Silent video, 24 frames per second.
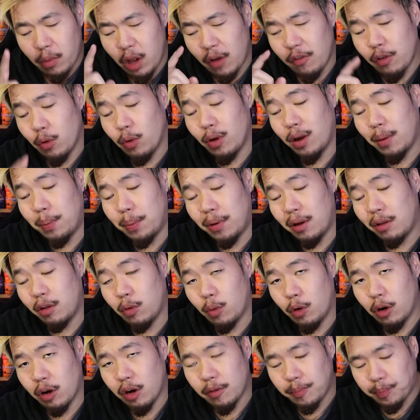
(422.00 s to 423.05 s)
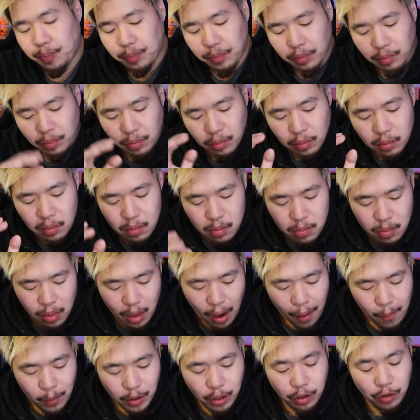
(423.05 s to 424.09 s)
if you're willing to put in the work,
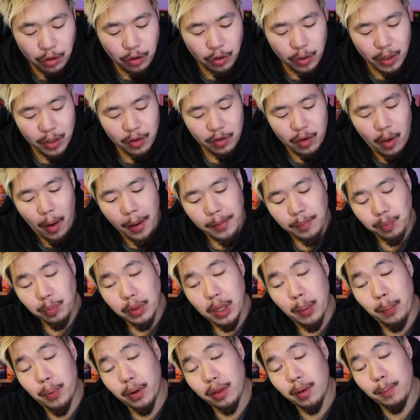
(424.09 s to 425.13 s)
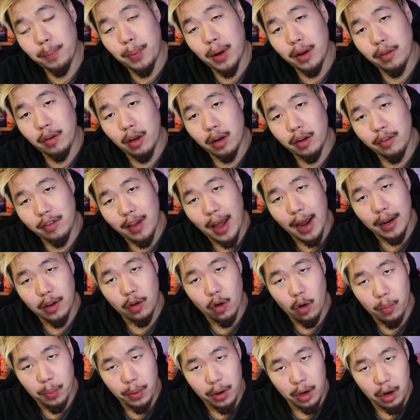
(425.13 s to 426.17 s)
what you do is you put the buns on the side,
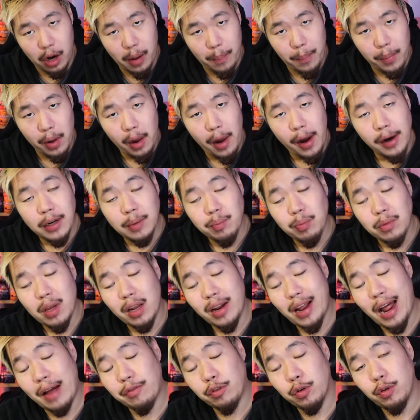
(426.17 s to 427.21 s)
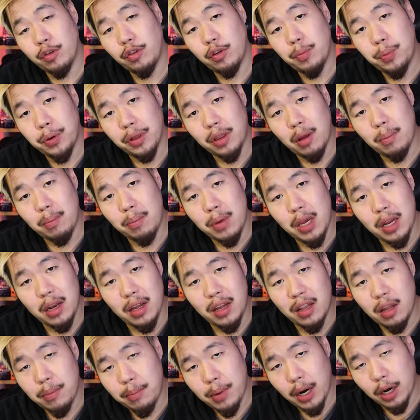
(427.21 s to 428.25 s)
you open it up, and then afterwards you put the meat
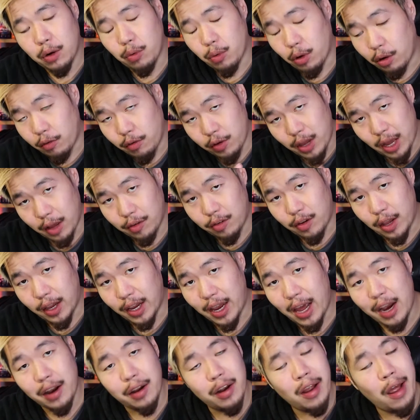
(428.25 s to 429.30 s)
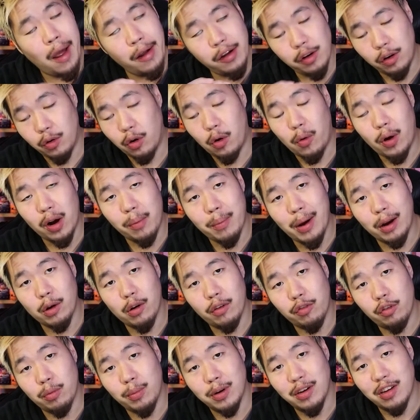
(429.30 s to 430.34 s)
in the microwave. Yes, I get it. You don't want to
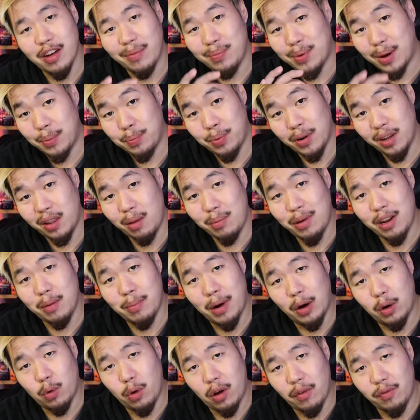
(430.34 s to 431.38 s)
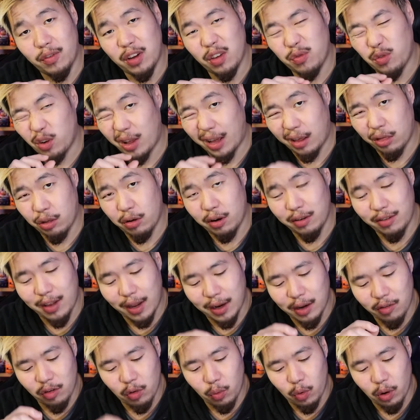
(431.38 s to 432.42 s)
microwave too much stuff, but putting the meat in the microwave just for like thirty
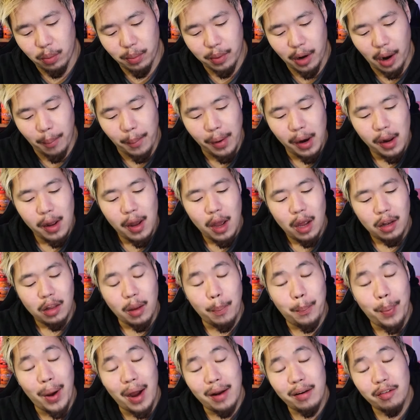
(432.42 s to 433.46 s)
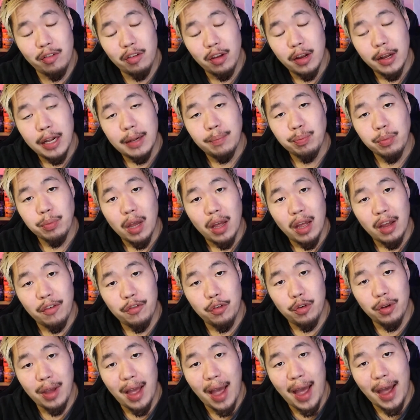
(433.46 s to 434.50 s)
seconds to warm it up. The buns,
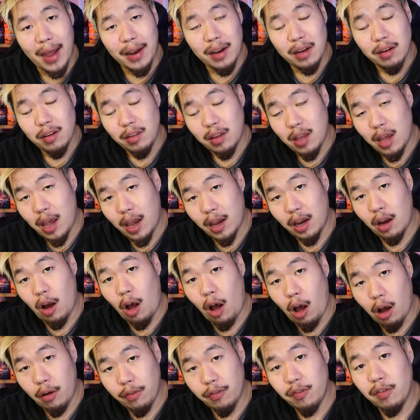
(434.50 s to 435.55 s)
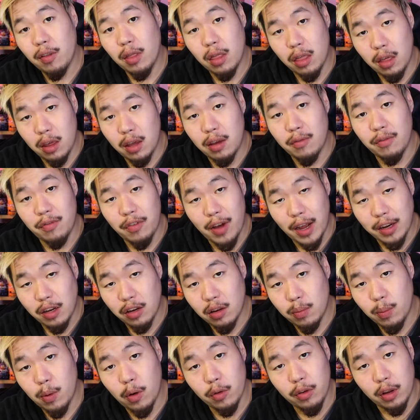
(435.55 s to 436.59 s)
if you can, take off the
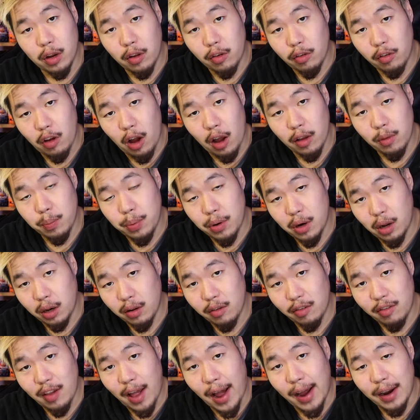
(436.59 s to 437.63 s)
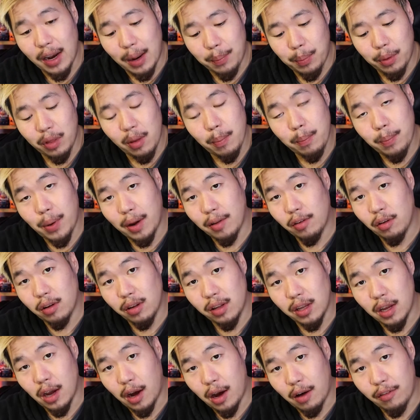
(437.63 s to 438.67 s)
vegetables and the sauce, put it on the side, and put the buns
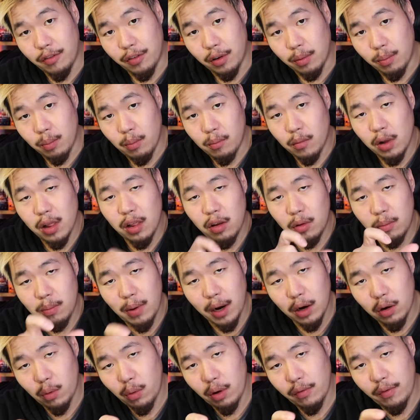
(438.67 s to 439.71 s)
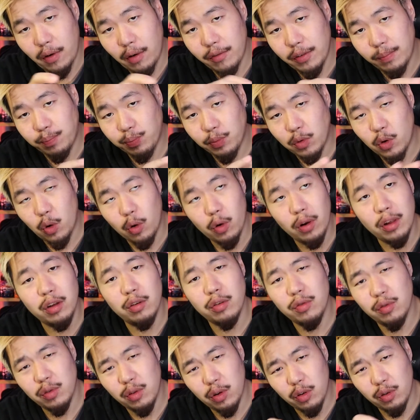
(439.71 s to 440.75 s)
in the oven. A little microwave oven or
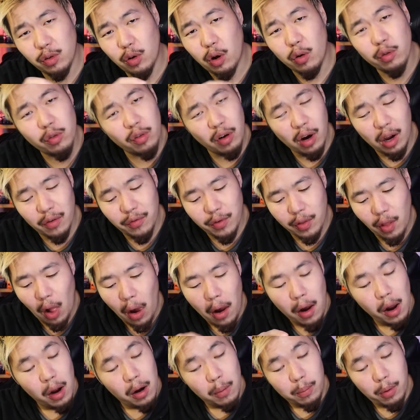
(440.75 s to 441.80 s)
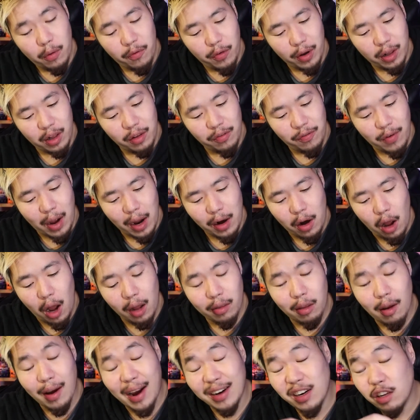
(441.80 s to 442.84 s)
those little, little toaster oven, perfectly fine.
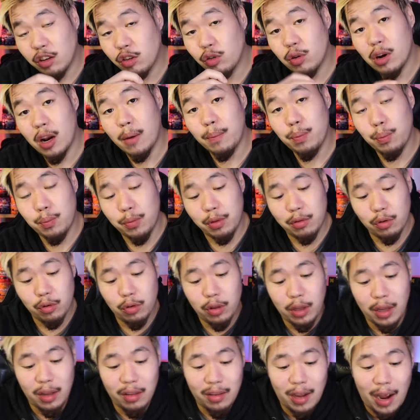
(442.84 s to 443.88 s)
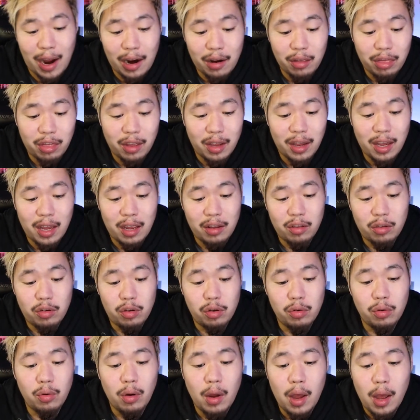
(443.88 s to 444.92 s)
Hot dog, I just straight up threw the entire thing
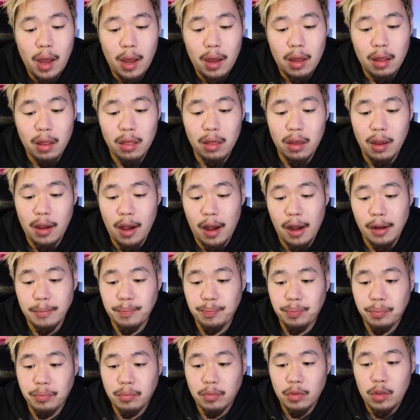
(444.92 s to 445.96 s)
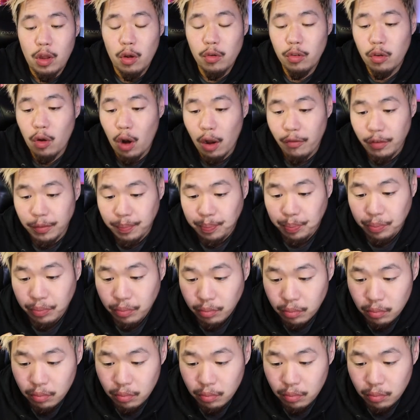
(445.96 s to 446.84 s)
into the um, toaster oven,